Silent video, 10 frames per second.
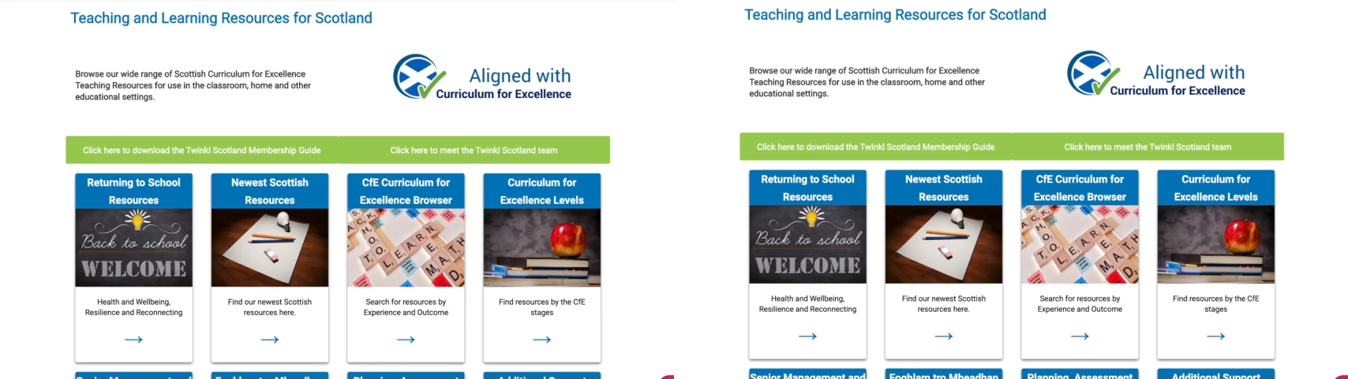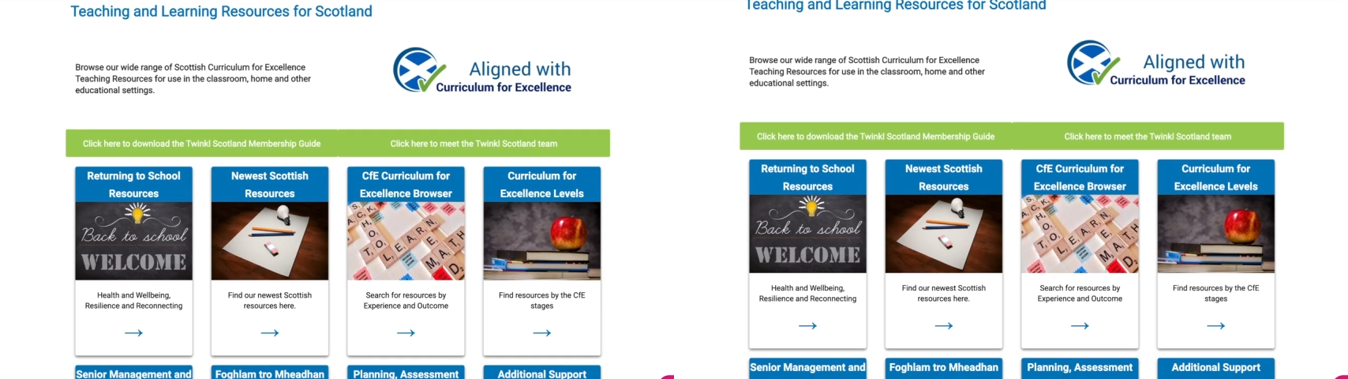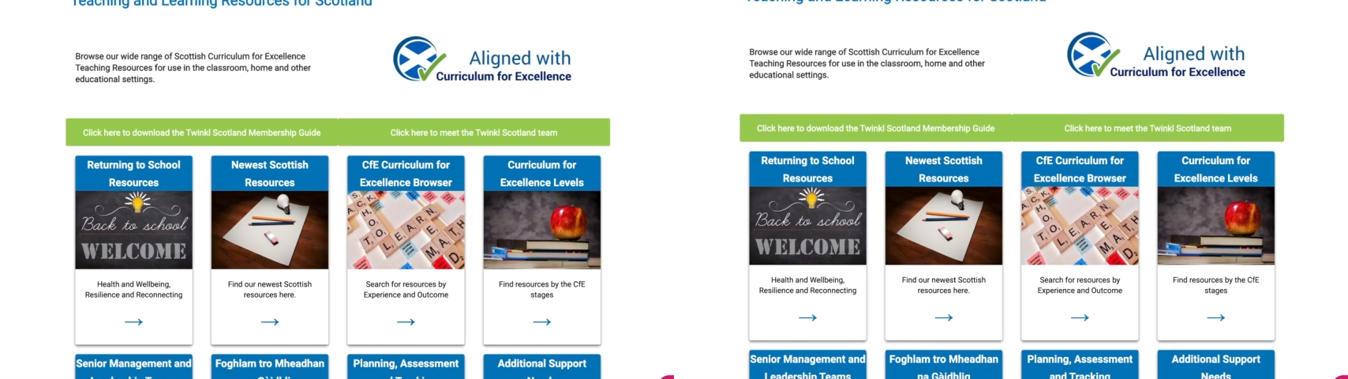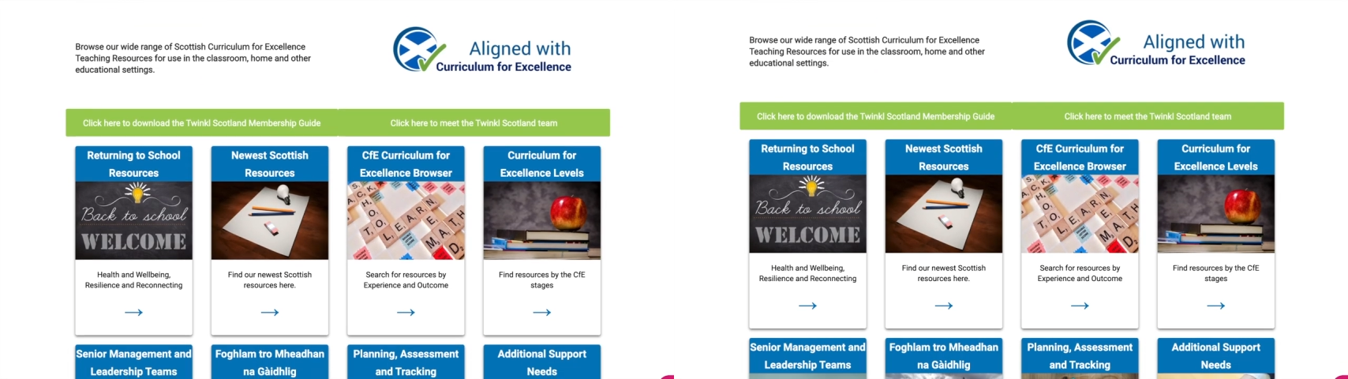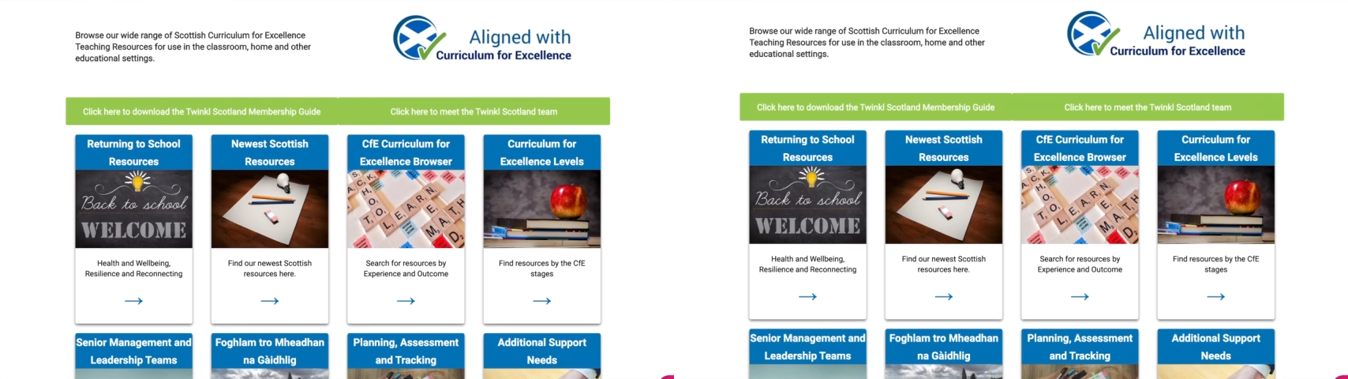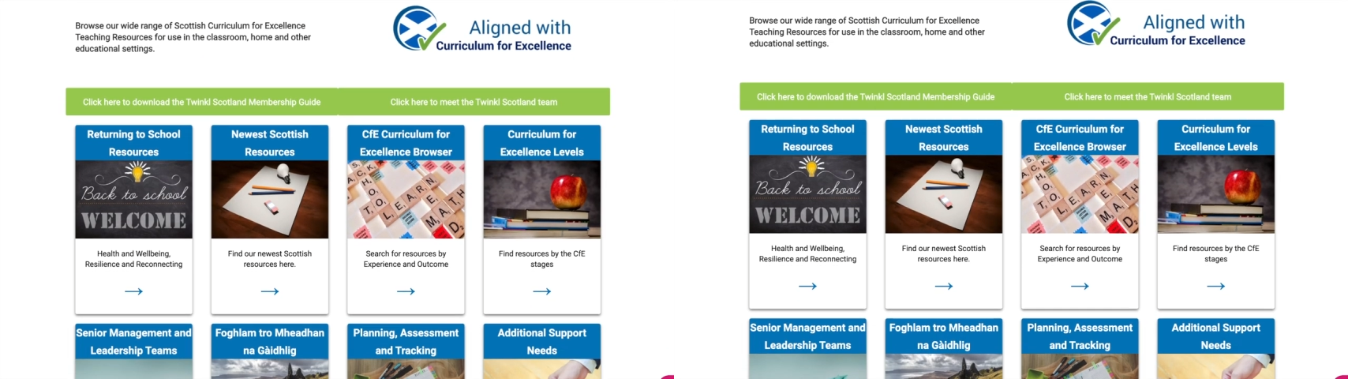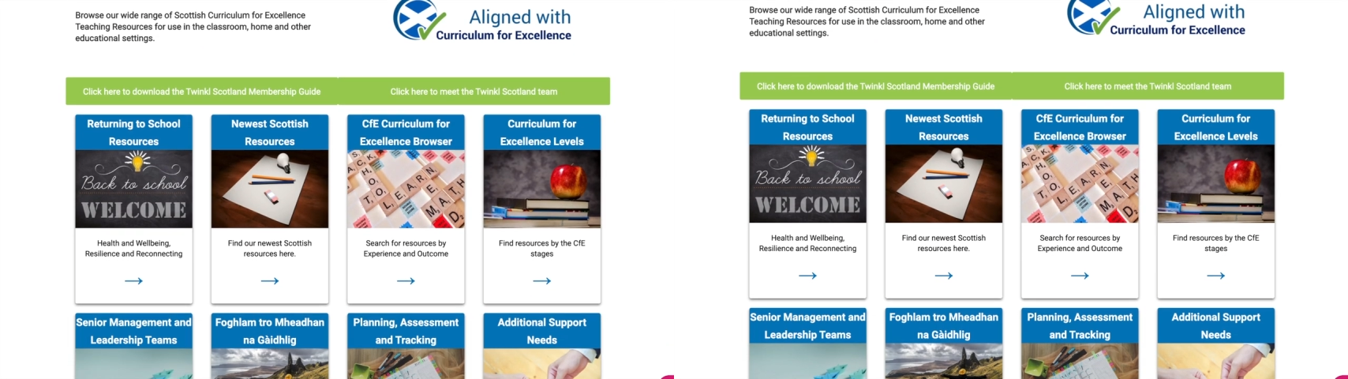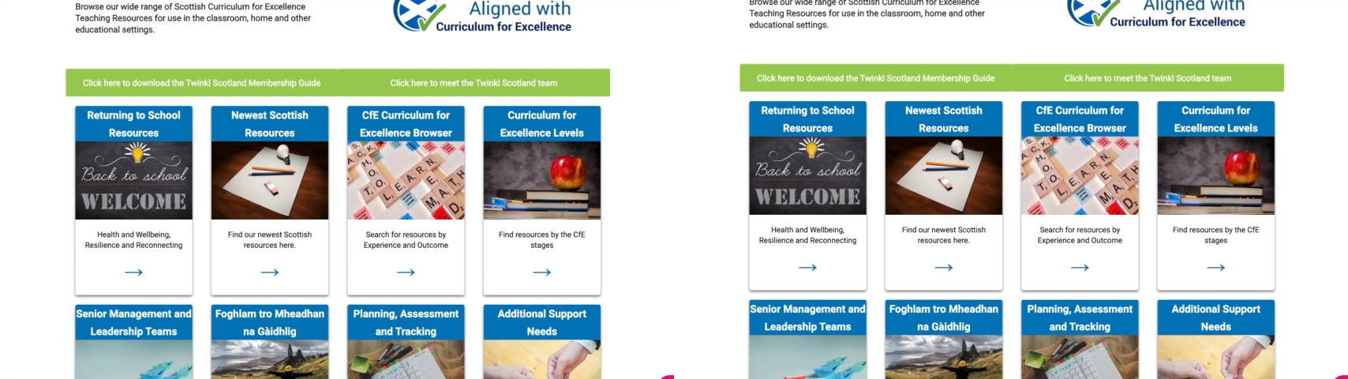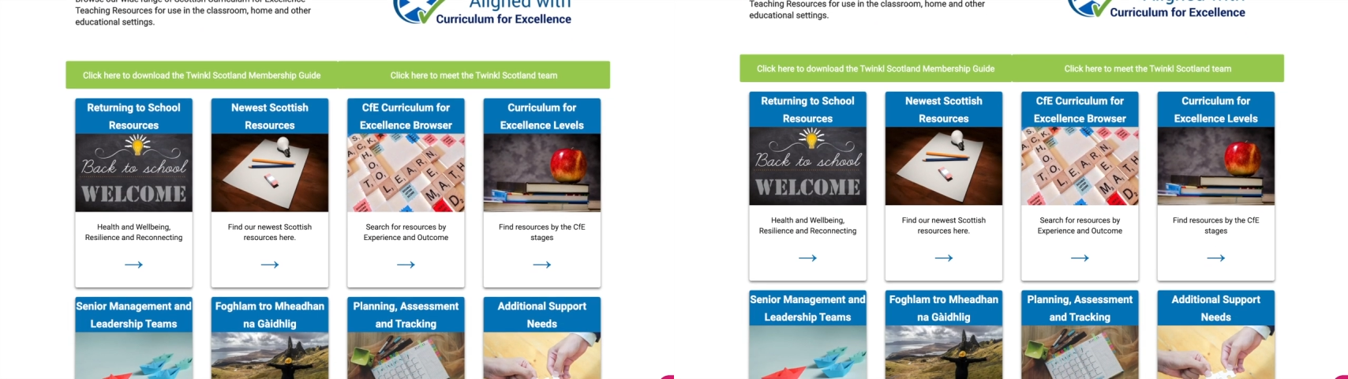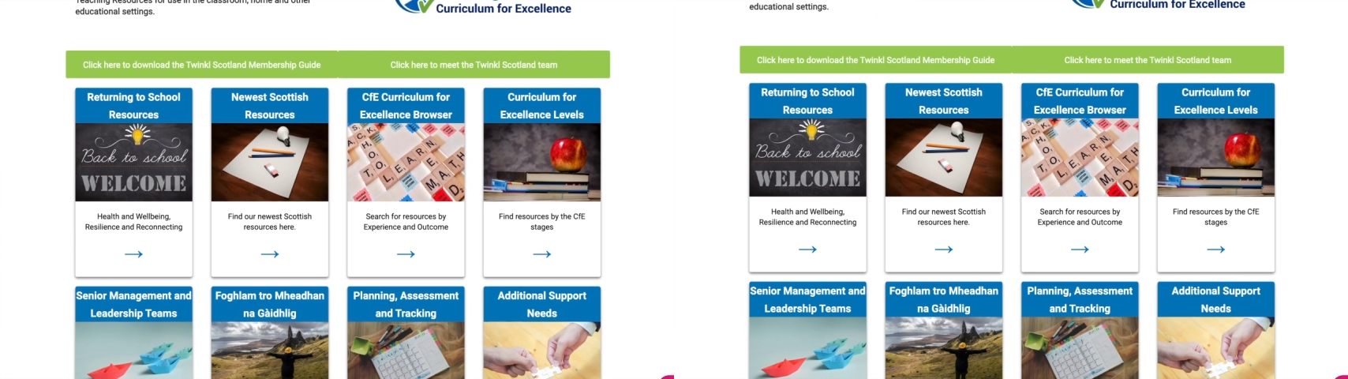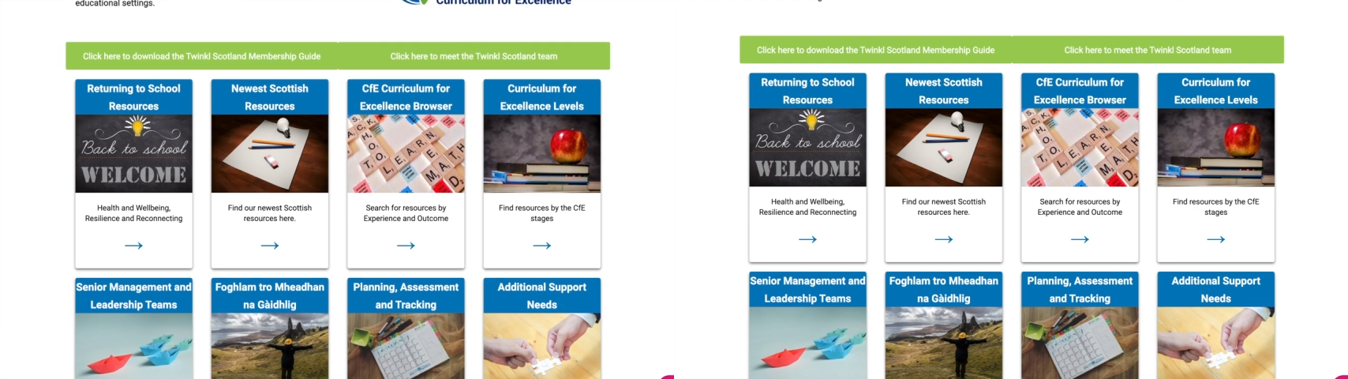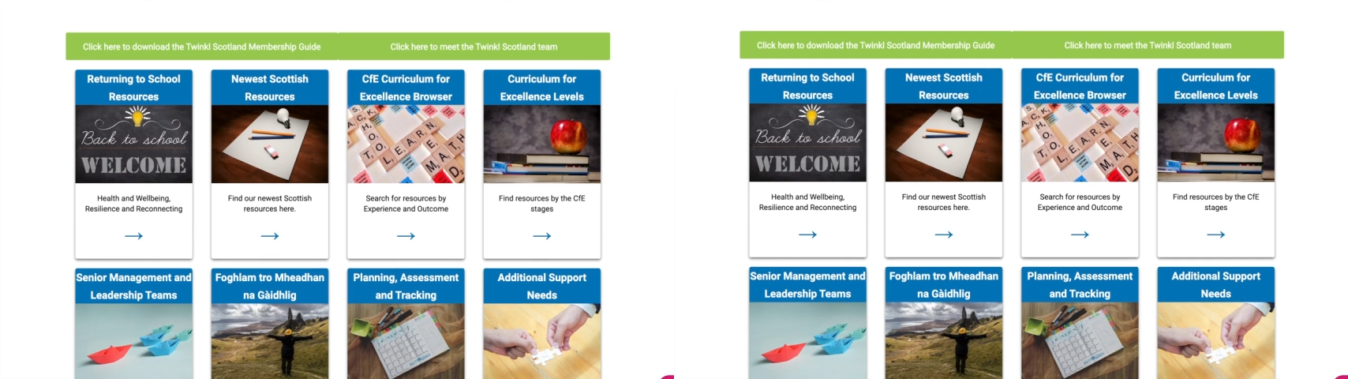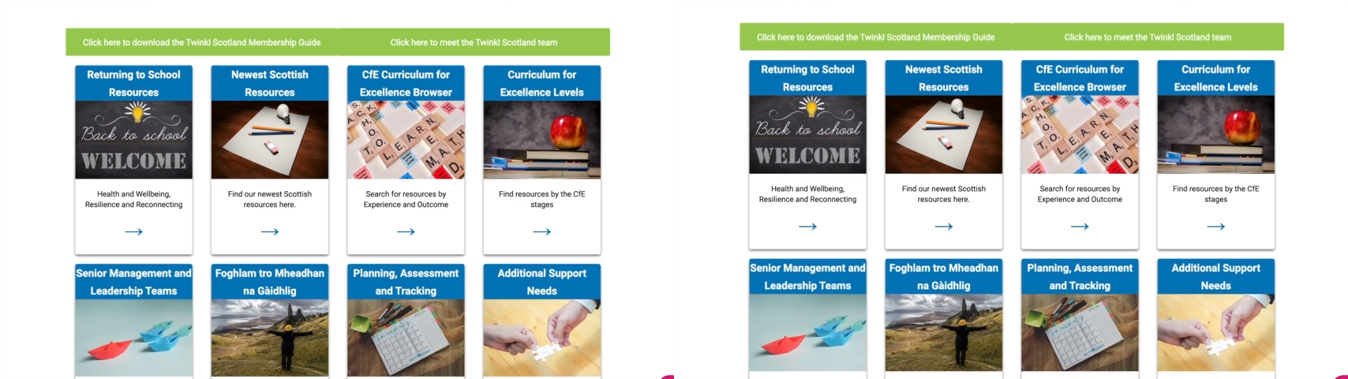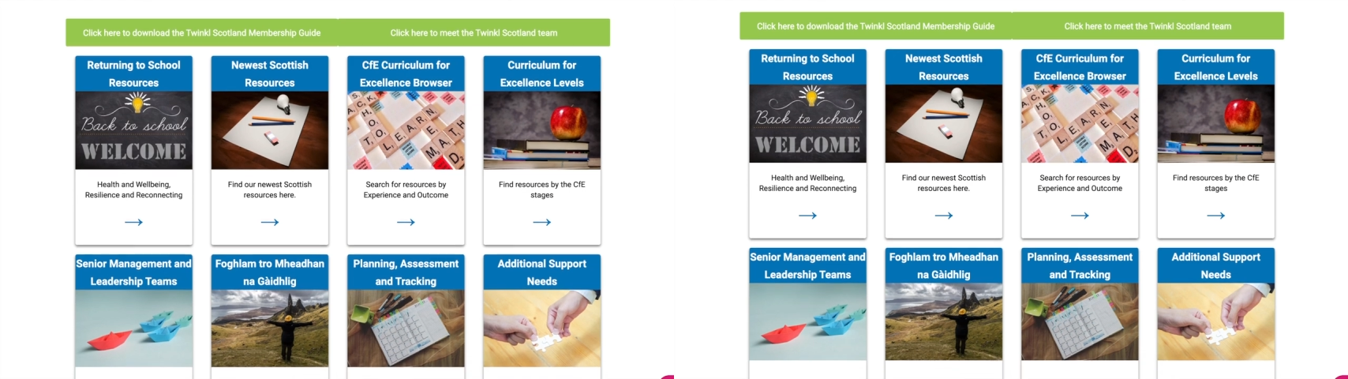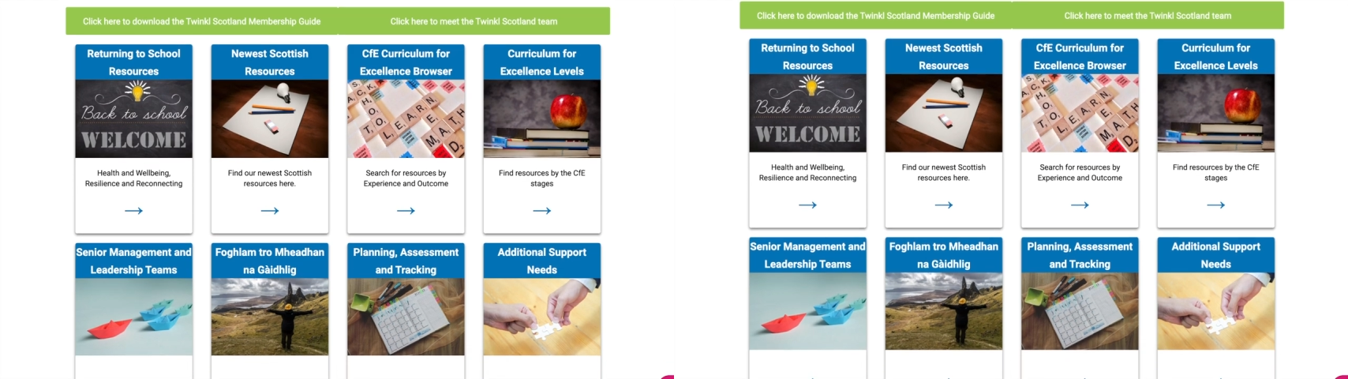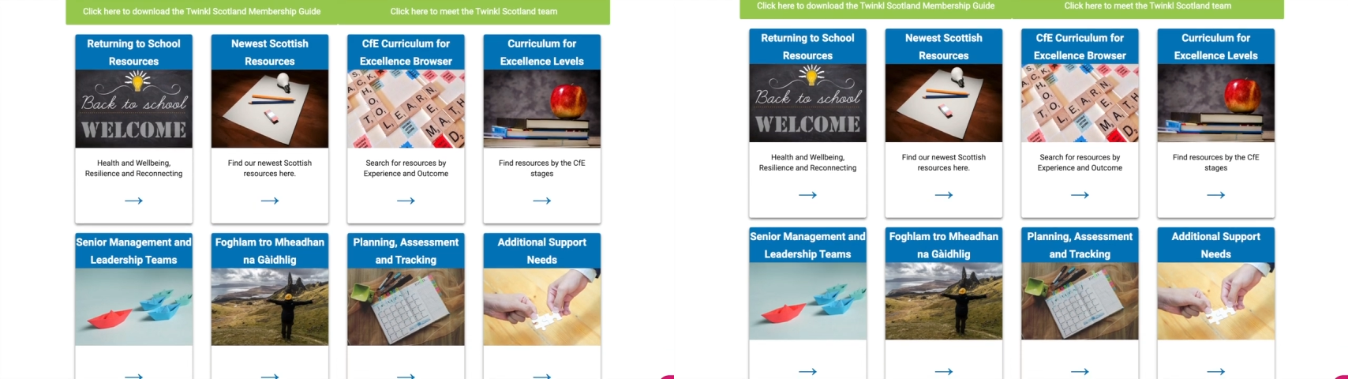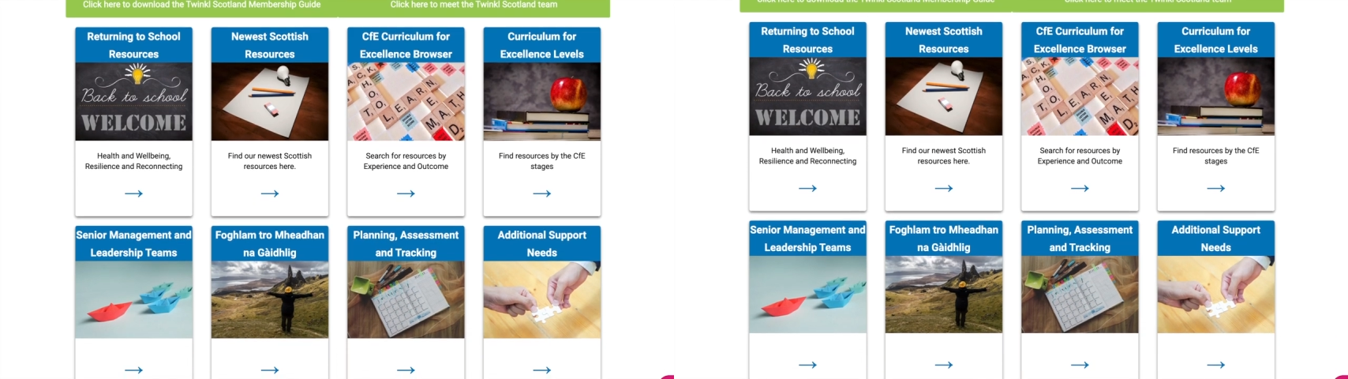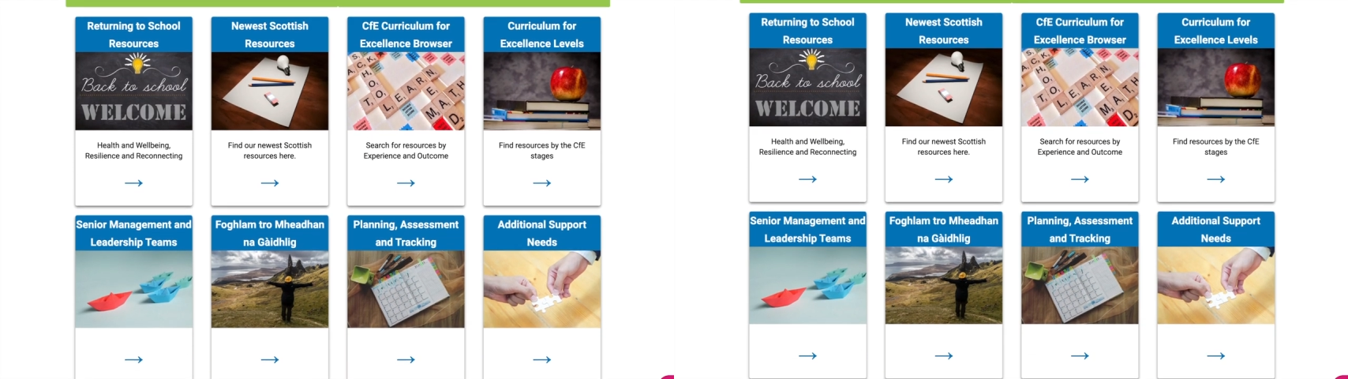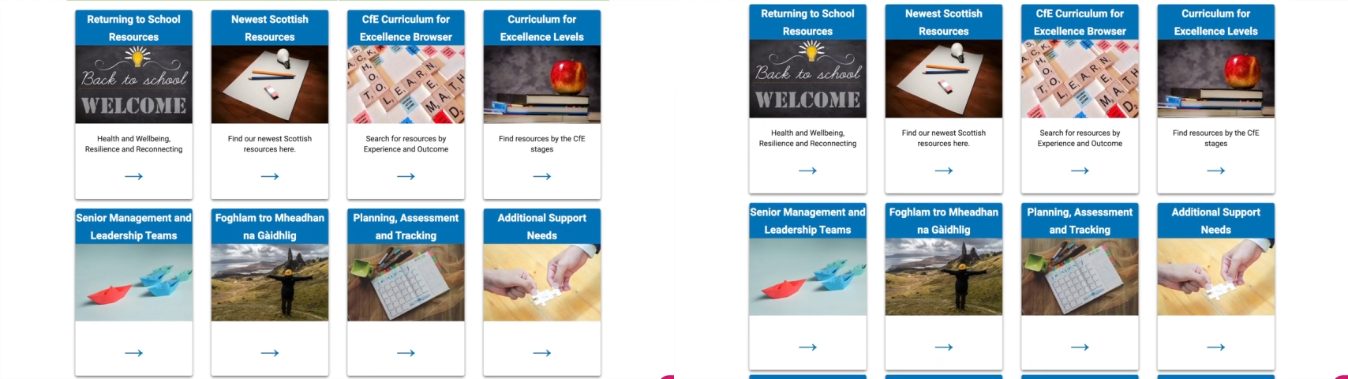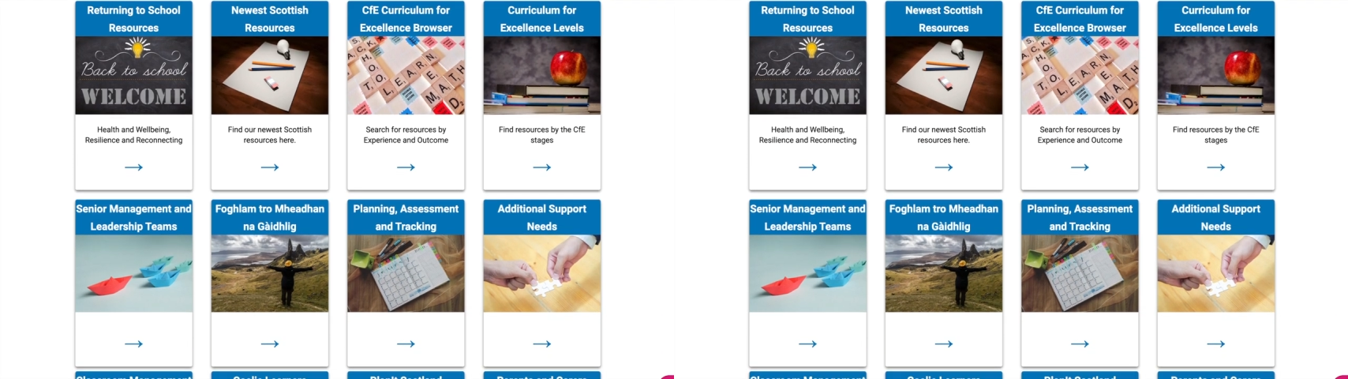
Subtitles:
No face is visible, so there are no lips to read.